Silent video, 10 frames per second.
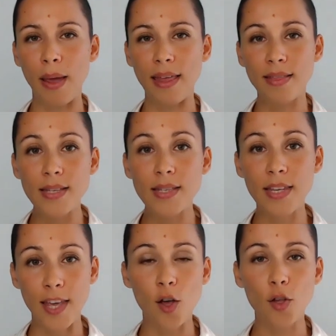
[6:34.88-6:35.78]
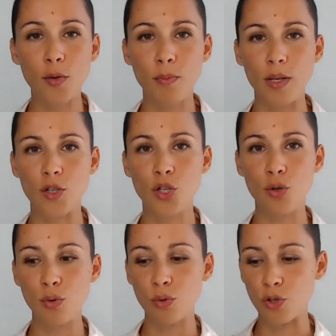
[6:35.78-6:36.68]
And this helped me
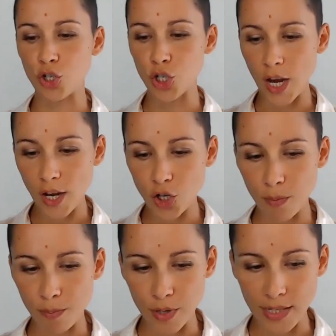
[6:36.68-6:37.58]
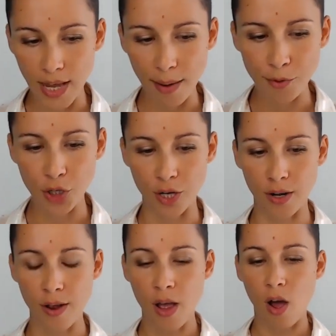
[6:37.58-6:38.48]
to change the
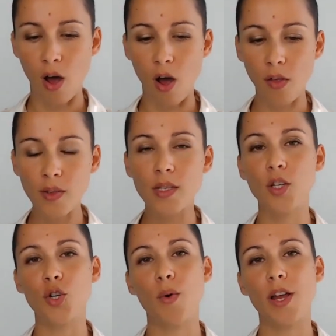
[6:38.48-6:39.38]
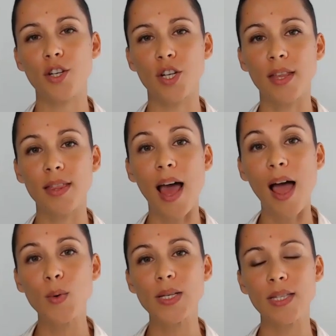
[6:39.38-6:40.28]
perception on the situation that
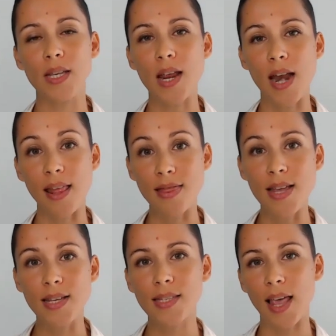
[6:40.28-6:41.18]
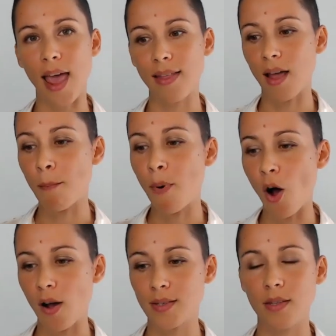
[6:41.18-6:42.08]
I was in. And this had a
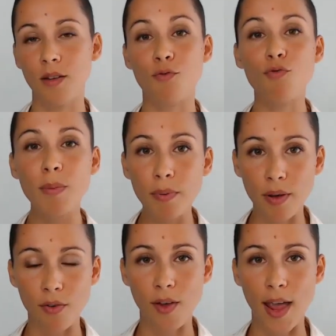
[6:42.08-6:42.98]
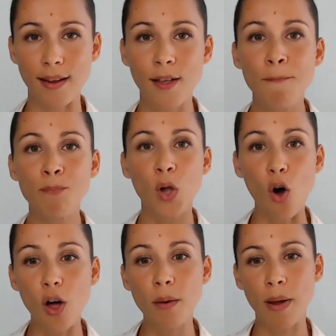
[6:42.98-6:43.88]
positive ripple effect
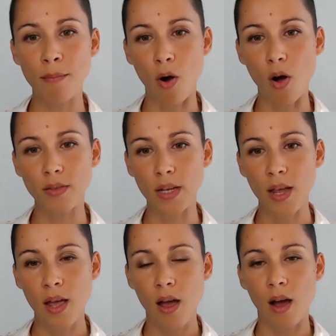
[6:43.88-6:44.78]
on my body.